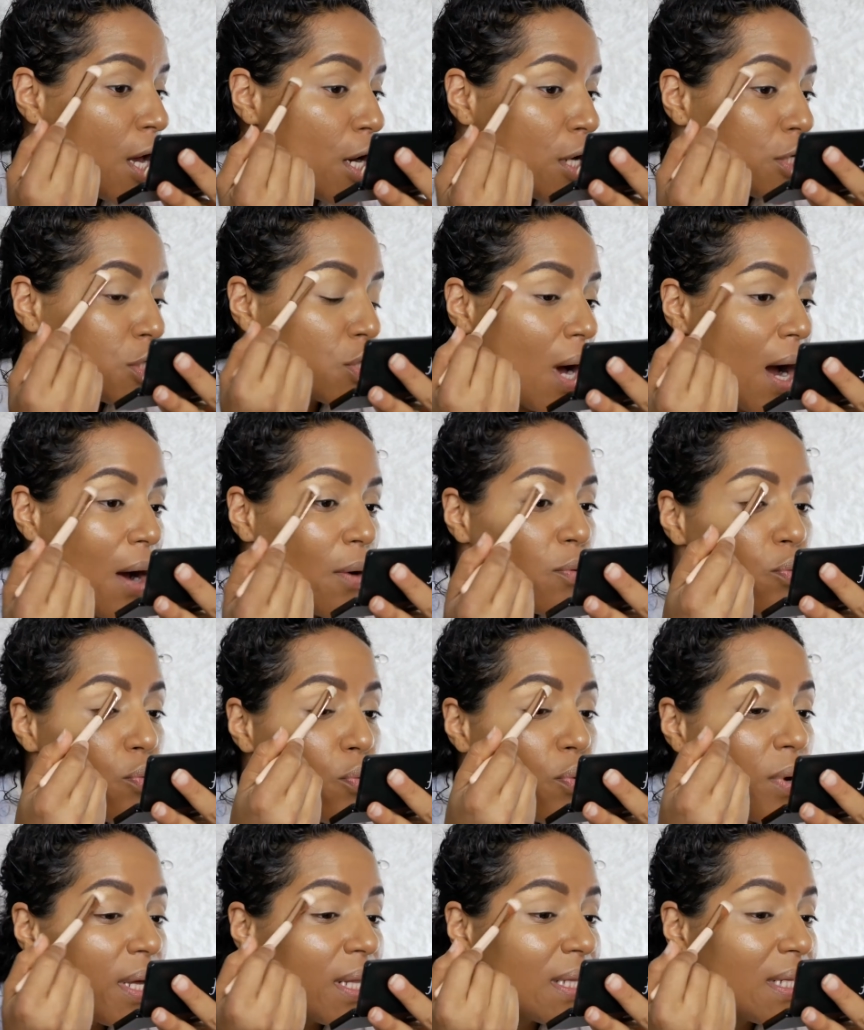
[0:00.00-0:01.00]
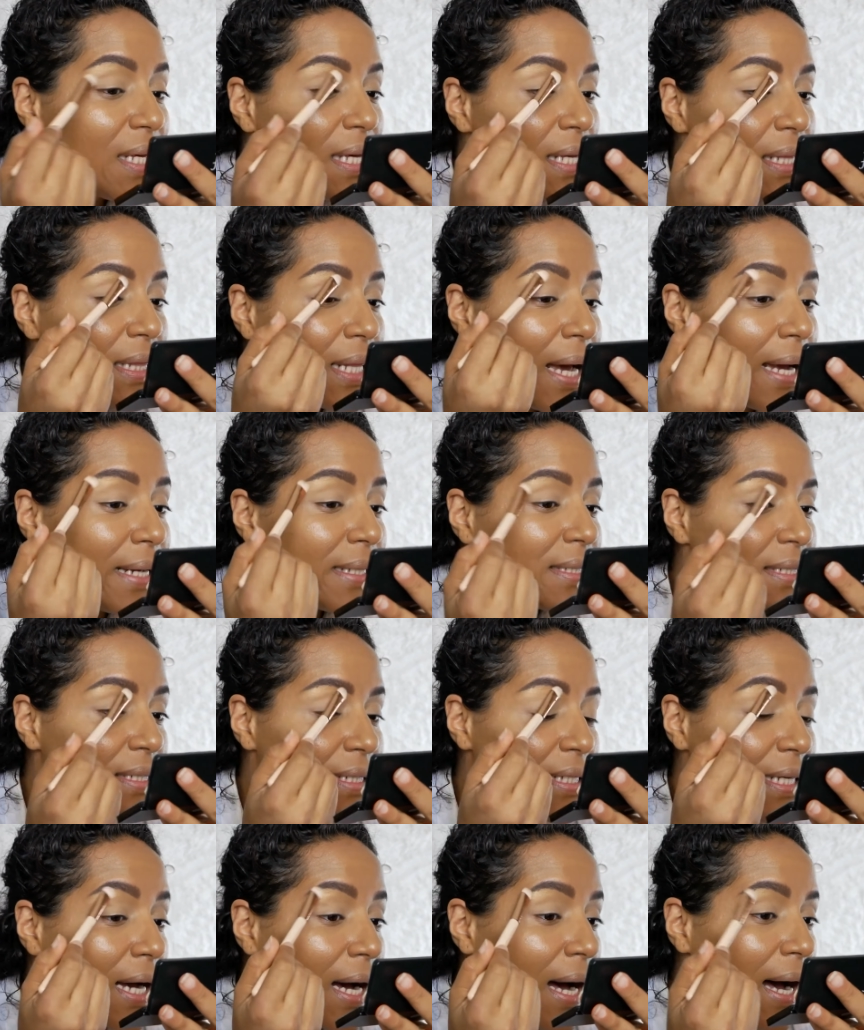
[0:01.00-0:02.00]
So I really liked
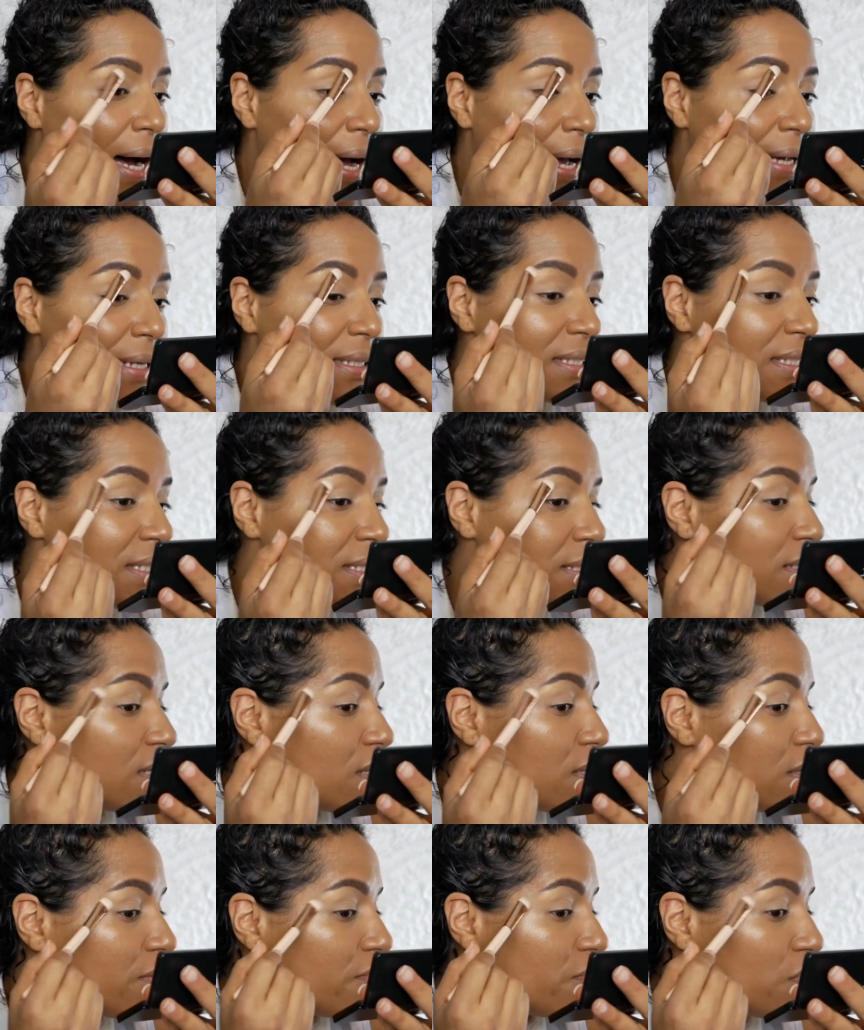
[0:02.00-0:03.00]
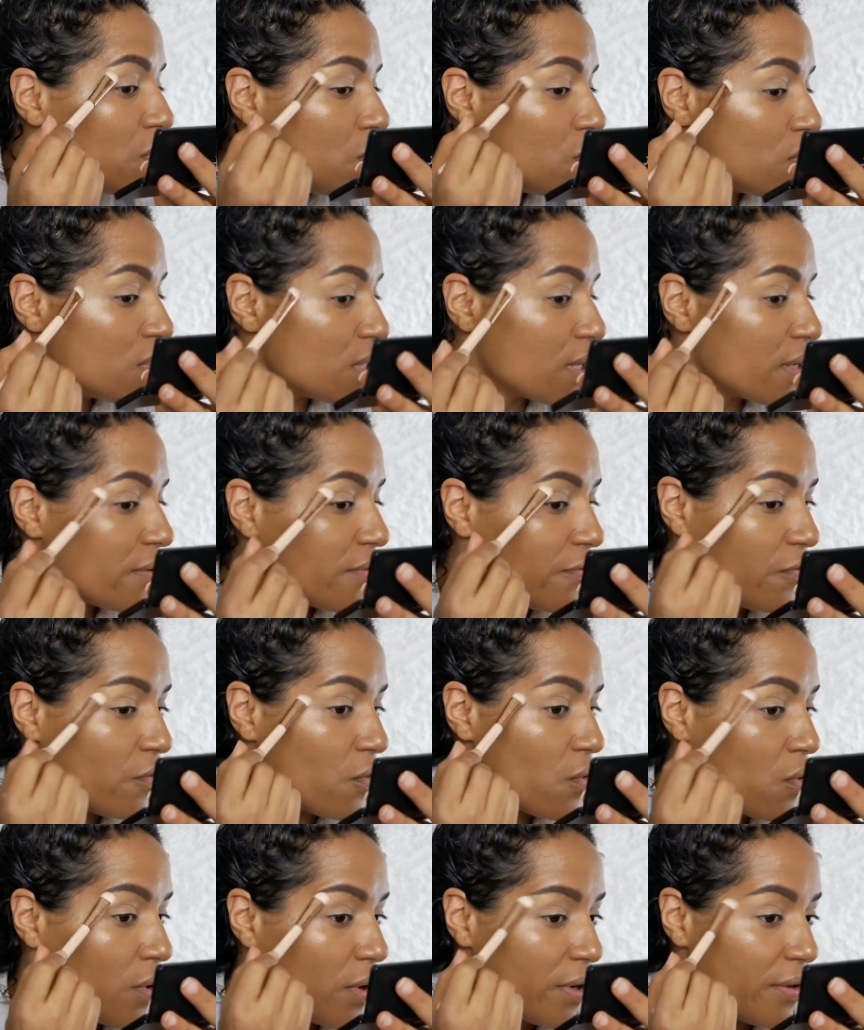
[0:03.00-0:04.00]
the idea of using it
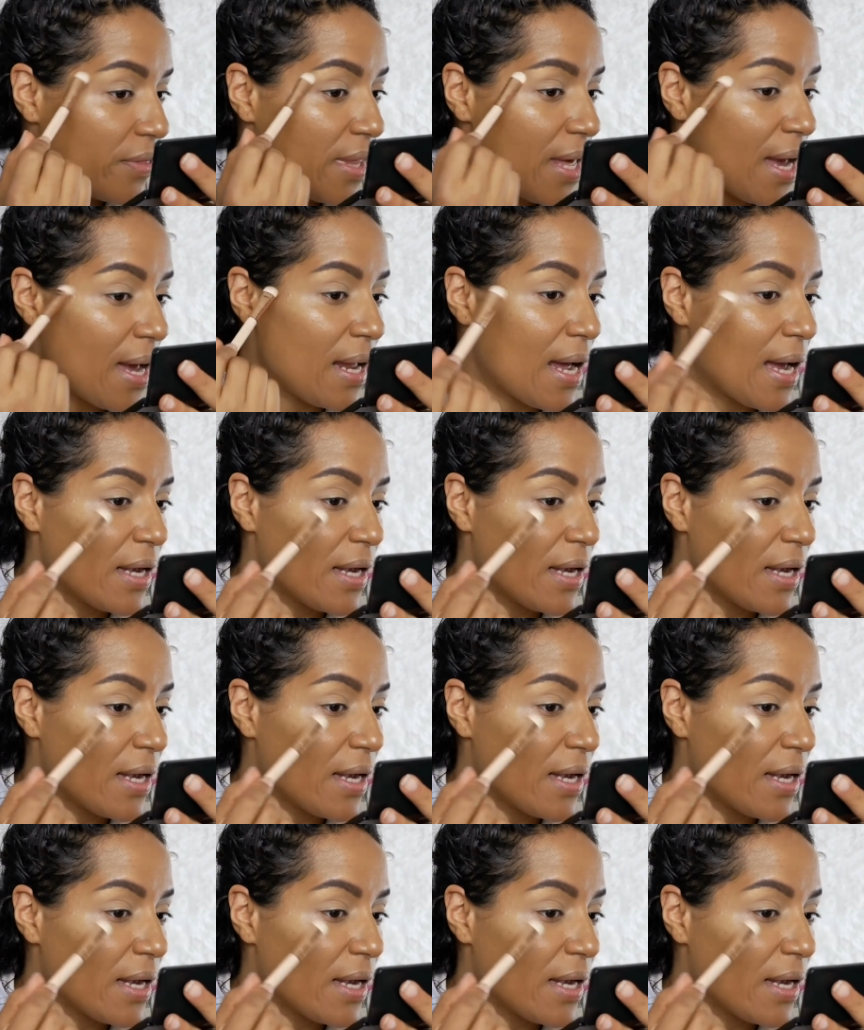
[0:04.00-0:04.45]
for that.